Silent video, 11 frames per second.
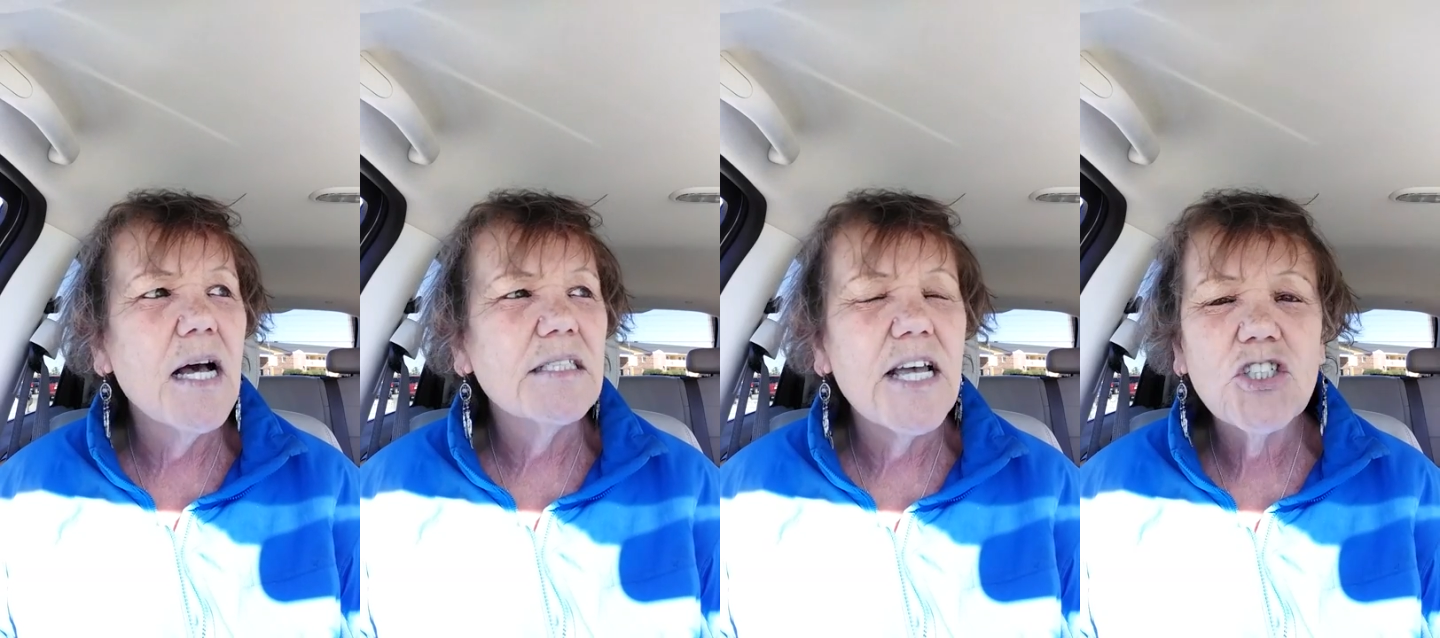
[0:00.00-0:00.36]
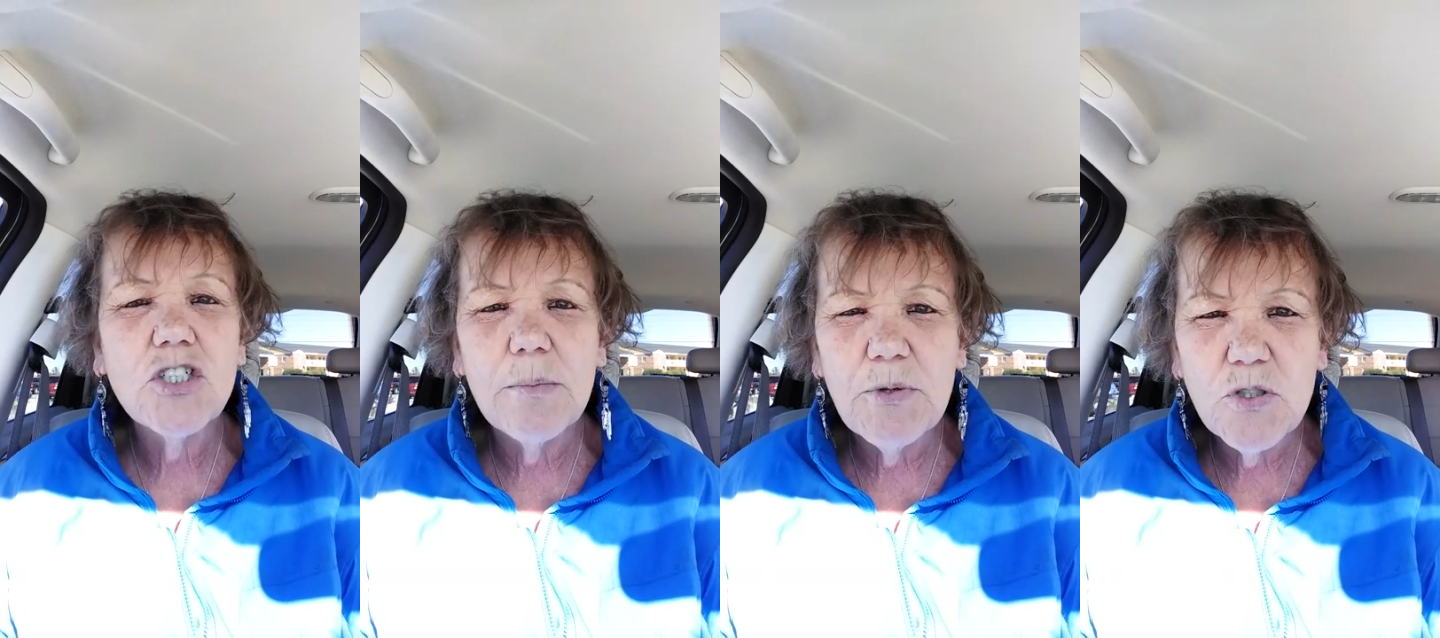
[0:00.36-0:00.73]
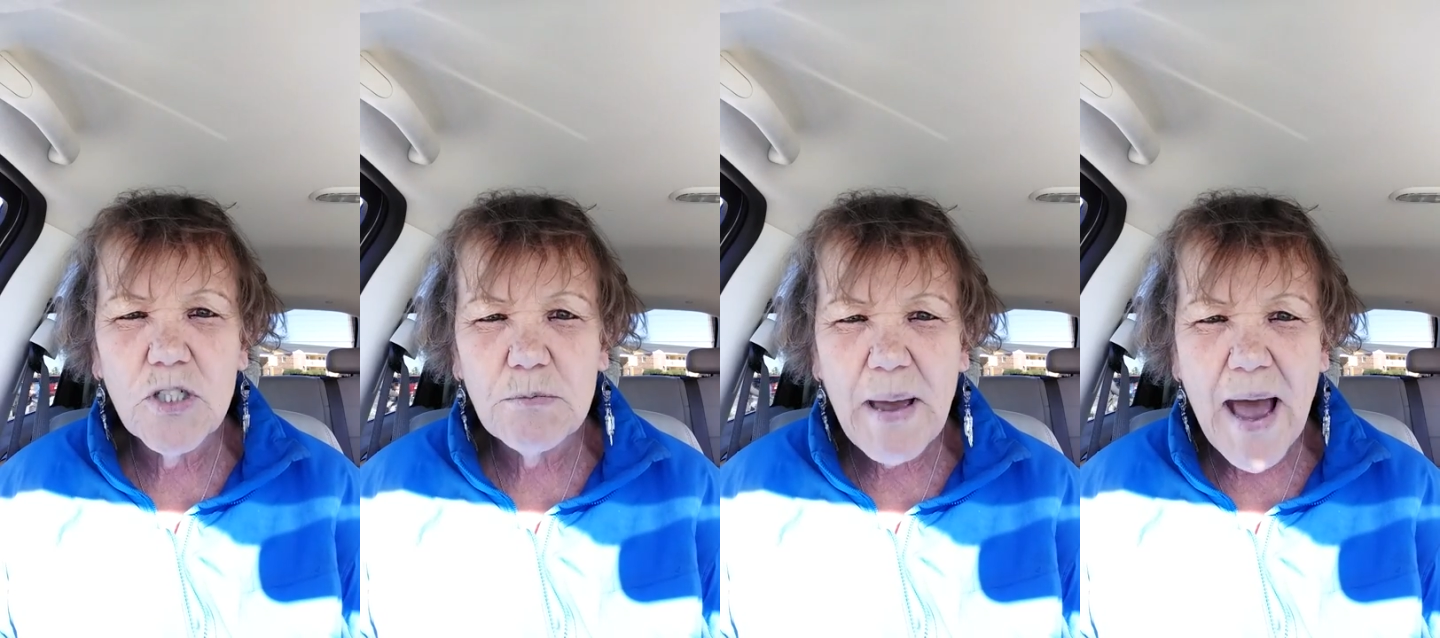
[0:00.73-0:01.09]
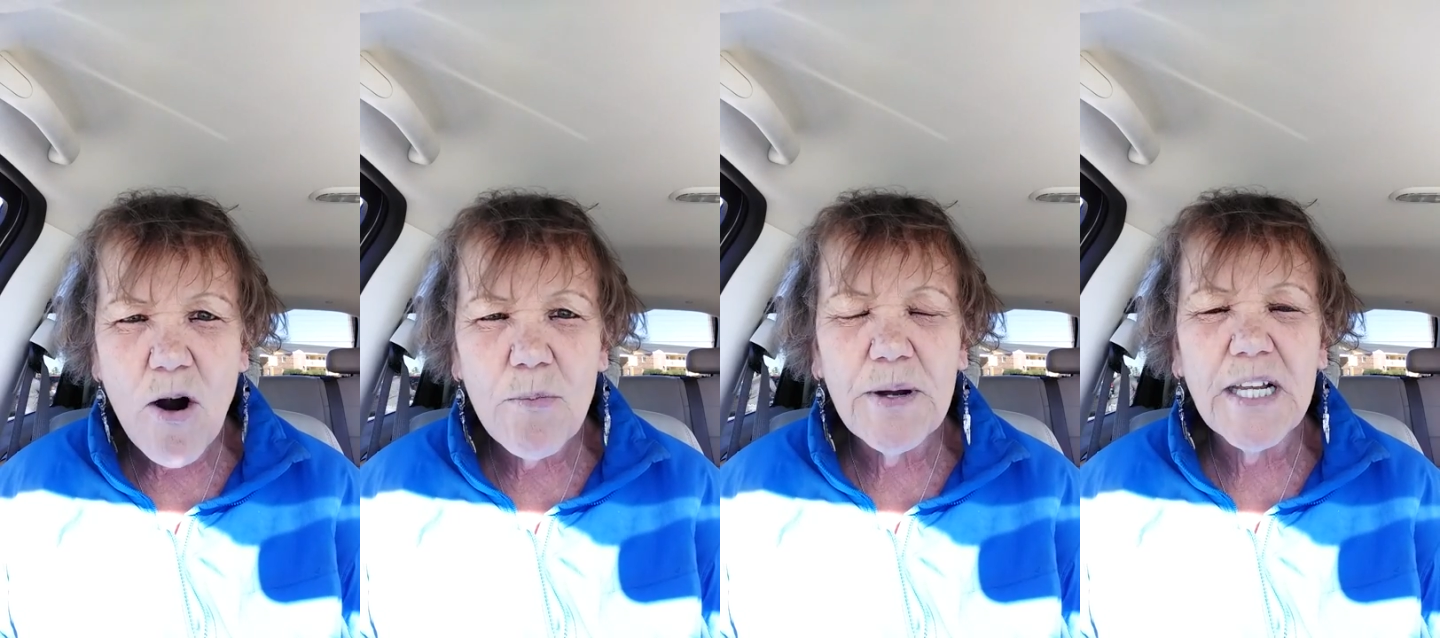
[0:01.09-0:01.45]
sexually abuse his
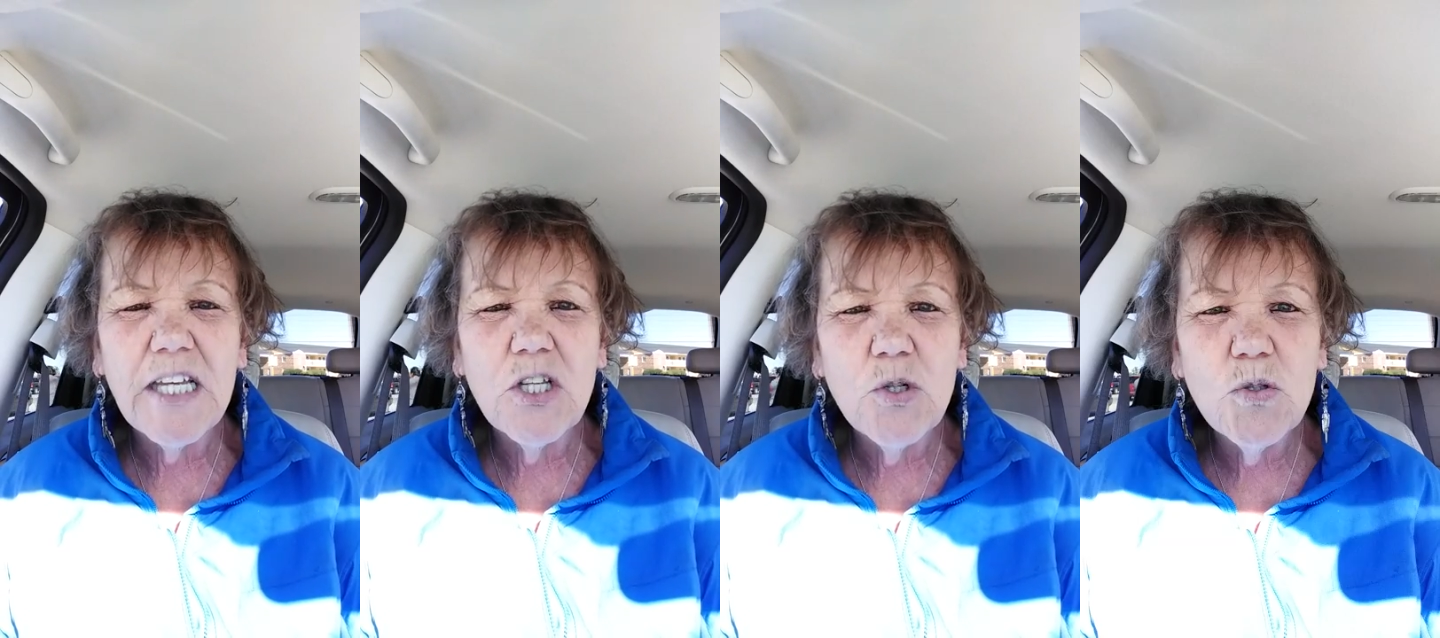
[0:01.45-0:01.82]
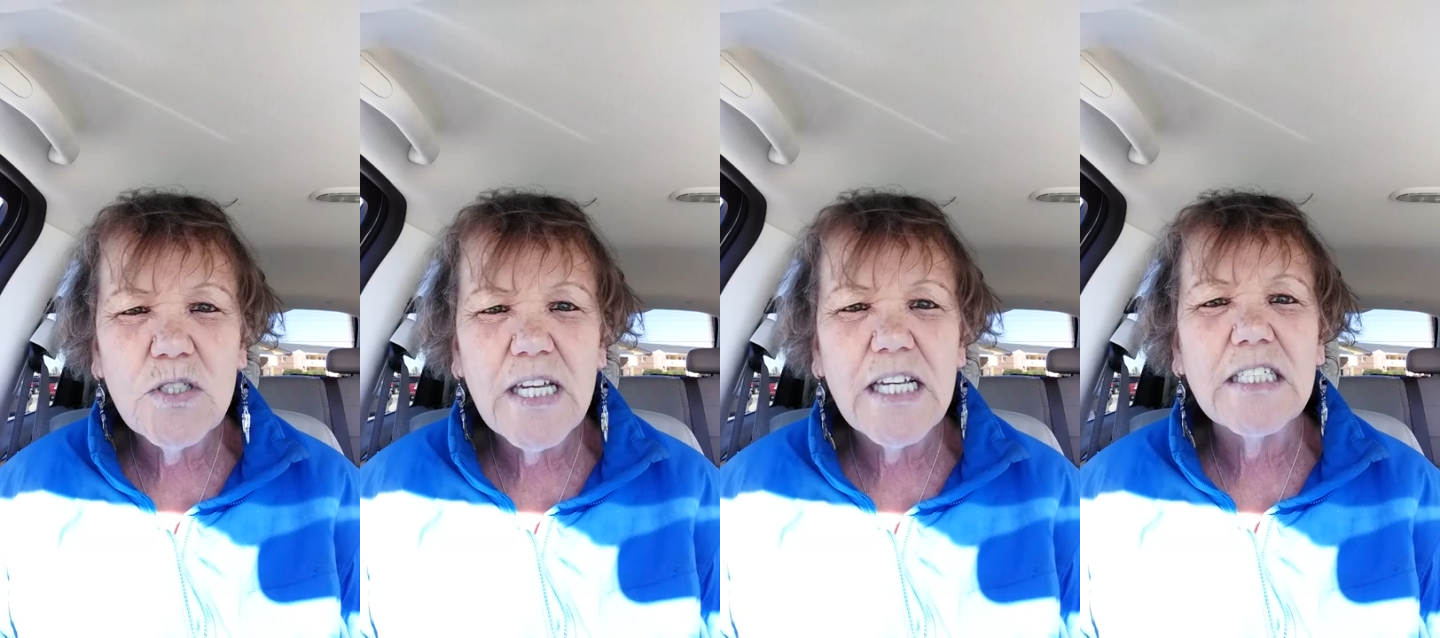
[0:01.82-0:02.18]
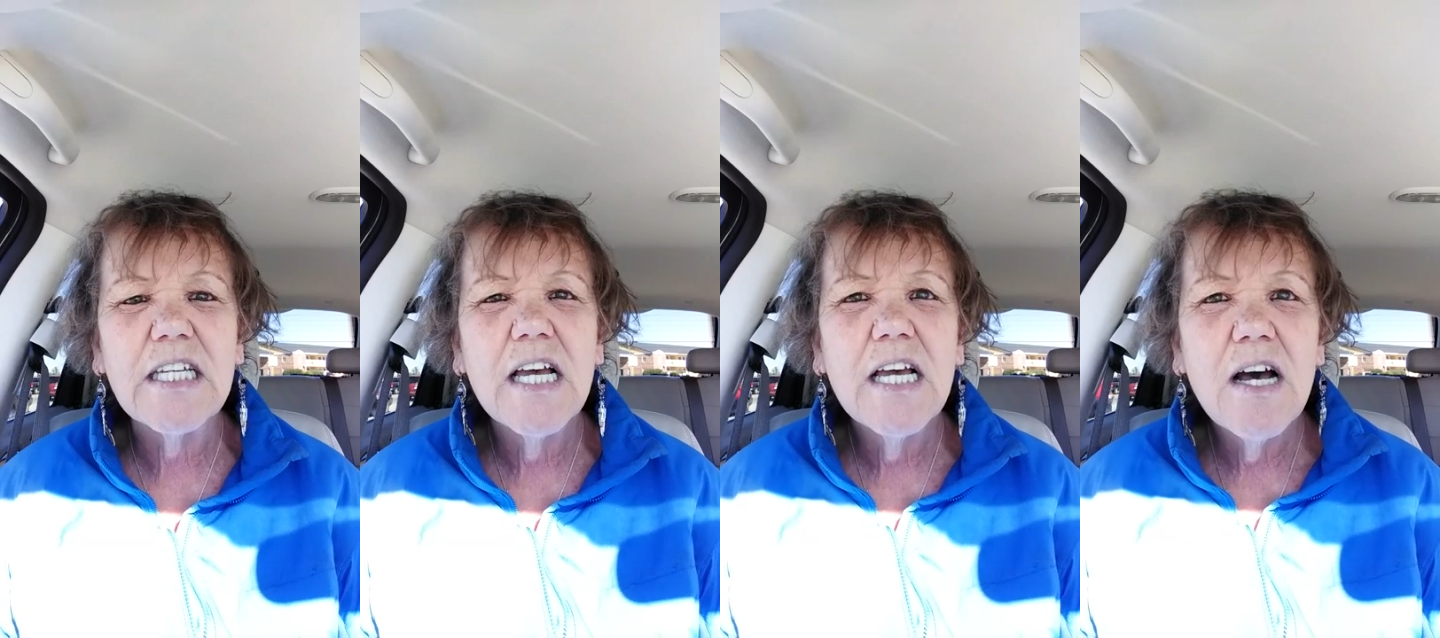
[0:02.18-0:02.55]
power, but he used his